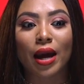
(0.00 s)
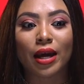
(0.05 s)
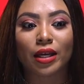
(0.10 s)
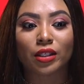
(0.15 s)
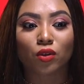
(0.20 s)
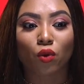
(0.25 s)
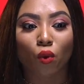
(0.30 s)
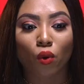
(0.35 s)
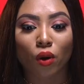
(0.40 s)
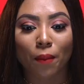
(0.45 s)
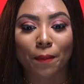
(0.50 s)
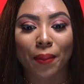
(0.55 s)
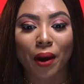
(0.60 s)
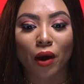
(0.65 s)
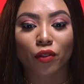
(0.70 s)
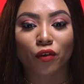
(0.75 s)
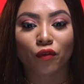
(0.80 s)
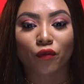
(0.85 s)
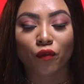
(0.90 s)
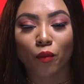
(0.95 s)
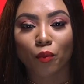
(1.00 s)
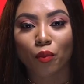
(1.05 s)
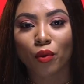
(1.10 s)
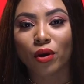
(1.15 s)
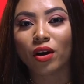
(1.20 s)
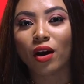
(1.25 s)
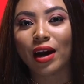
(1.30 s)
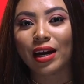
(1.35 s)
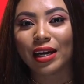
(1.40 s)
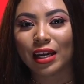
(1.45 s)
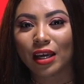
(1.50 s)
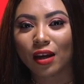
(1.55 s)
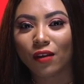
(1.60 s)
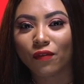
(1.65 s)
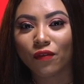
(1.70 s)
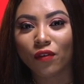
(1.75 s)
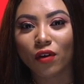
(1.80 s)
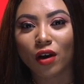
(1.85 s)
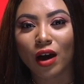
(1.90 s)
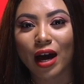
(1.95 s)
it's all about the footprint I
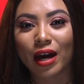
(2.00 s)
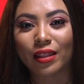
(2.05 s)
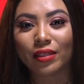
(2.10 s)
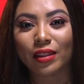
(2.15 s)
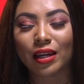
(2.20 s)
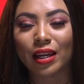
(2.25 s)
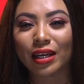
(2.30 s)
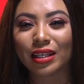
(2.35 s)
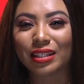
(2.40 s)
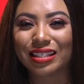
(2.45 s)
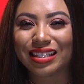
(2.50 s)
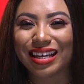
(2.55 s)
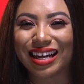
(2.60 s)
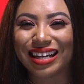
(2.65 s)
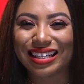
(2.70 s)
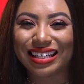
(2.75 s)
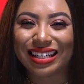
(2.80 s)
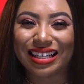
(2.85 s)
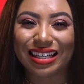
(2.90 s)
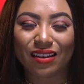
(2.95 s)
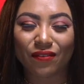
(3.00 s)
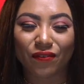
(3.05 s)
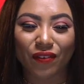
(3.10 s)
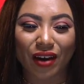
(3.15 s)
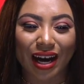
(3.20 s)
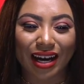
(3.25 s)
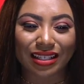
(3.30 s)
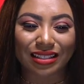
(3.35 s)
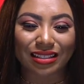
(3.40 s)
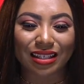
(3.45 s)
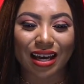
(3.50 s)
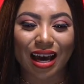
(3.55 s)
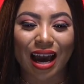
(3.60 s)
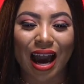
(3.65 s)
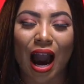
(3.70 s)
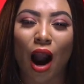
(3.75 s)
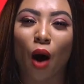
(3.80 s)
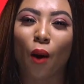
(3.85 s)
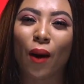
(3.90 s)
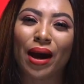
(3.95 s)
leave and the legacy I leave, and
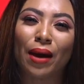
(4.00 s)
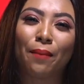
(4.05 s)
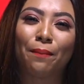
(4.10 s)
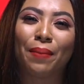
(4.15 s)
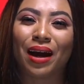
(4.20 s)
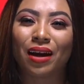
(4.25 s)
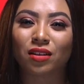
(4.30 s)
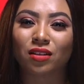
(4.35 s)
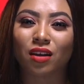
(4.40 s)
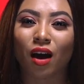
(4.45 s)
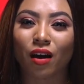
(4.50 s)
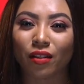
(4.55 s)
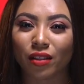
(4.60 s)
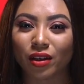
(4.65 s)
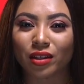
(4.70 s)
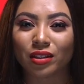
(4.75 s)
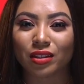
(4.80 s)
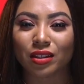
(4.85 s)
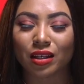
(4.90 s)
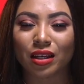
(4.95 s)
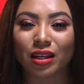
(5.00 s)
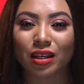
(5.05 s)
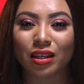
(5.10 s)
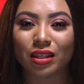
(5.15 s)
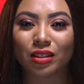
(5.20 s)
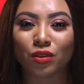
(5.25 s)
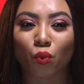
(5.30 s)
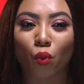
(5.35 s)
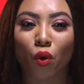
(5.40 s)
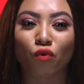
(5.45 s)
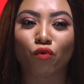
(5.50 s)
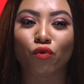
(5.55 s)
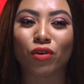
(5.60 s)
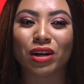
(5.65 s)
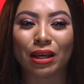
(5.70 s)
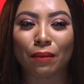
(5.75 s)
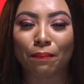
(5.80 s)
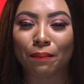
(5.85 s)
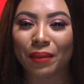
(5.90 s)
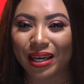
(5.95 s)
how I impact others is what
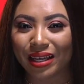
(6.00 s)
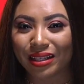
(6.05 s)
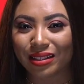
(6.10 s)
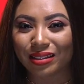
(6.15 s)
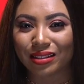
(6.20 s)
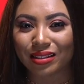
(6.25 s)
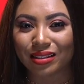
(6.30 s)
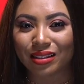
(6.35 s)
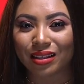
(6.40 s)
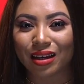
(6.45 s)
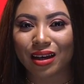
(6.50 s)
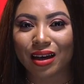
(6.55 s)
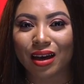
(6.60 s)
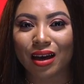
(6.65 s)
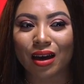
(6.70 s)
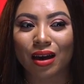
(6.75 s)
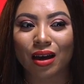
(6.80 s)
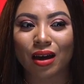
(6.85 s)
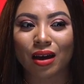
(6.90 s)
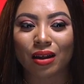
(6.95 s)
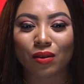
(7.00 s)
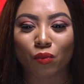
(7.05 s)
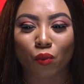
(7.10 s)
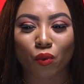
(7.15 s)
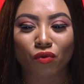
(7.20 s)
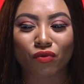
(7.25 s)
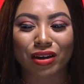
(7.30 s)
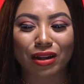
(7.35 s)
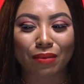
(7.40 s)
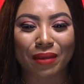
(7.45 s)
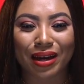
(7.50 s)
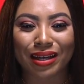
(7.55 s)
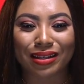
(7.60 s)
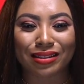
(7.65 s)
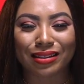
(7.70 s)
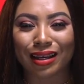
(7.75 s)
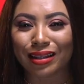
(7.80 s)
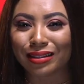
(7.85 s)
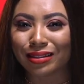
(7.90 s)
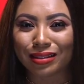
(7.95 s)
really
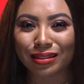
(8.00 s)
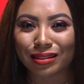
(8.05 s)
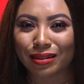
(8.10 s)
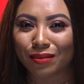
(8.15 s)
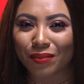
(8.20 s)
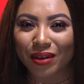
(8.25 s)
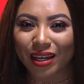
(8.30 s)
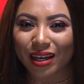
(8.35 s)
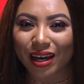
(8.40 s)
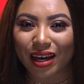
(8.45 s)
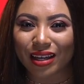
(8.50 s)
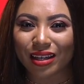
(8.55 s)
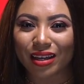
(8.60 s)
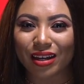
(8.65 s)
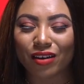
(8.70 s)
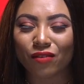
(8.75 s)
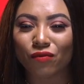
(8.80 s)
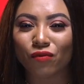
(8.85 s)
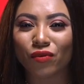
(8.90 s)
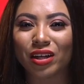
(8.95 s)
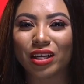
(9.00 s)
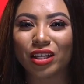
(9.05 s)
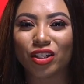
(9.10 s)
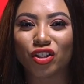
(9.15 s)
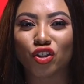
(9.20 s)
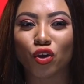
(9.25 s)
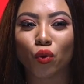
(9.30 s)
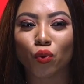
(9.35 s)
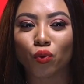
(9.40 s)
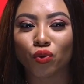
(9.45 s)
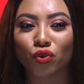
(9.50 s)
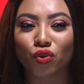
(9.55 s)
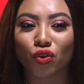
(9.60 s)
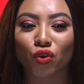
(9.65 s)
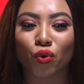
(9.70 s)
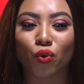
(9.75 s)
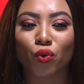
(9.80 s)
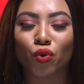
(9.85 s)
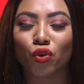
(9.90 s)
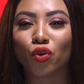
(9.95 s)
makes sense to me, and it really shows
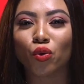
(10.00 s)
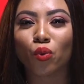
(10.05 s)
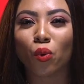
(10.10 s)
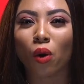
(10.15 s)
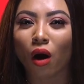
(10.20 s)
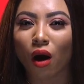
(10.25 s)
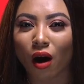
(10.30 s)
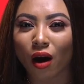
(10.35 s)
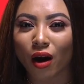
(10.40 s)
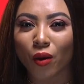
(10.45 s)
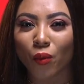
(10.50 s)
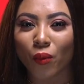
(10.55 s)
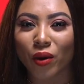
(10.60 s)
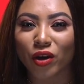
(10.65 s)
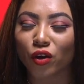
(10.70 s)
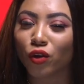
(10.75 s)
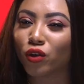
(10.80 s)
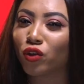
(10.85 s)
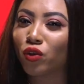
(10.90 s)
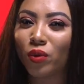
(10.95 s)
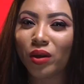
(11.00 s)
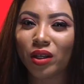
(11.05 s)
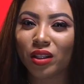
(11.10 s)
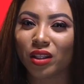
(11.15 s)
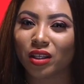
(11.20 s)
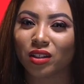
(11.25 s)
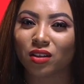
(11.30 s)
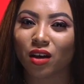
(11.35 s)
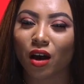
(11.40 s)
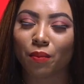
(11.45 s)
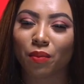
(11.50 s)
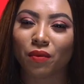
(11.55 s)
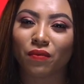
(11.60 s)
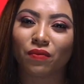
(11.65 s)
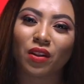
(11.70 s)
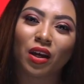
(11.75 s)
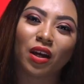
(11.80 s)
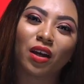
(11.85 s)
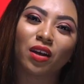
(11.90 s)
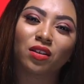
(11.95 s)
who you are when you're doing these type of
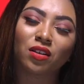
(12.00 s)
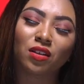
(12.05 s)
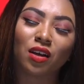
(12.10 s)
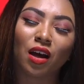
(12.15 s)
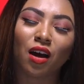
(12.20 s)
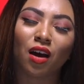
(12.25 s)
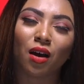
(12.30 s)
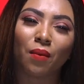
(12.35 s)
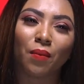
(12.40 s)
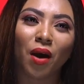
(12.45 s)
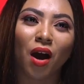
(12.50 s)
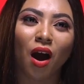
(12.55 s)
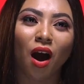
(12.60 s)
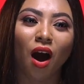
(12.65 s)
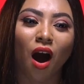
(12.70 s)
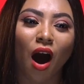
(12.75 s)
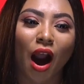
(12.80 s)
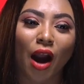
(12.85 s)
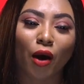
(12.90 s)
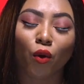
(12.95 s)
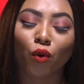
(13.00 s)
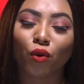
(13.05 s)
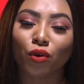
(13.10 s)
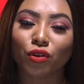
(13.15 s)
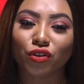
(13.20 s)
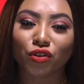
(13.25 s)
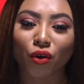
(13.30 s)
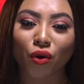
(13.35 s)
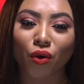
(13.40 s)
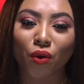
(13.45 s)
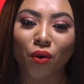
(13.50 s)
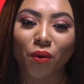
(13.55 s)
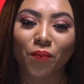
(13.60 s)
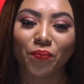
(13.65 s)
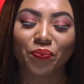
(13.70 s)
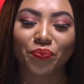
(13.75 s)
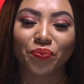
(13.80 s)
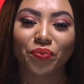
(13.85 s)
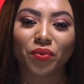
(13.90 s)
things. I also